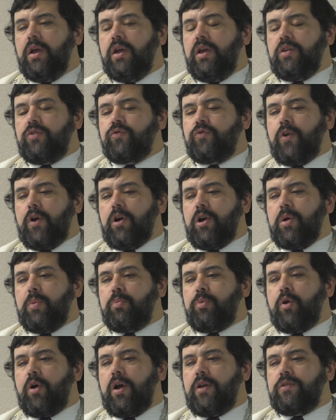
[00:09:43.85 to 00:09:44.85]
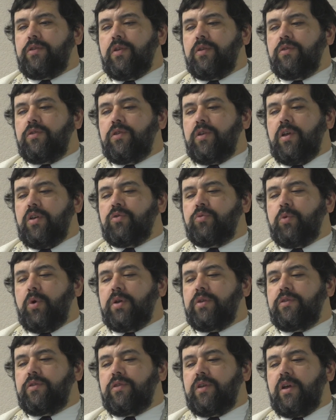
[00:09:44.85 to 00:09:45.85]
his very presence is
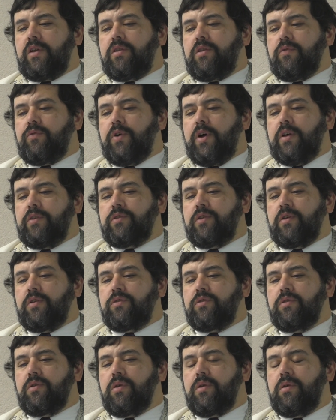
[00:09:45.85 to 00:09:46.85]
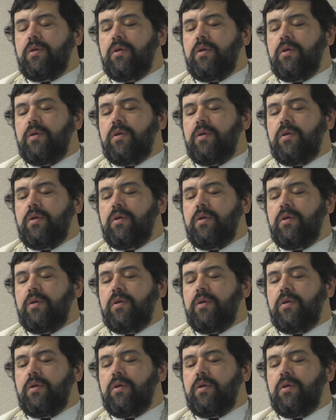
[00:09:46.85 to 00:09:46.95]
what sanctifies us.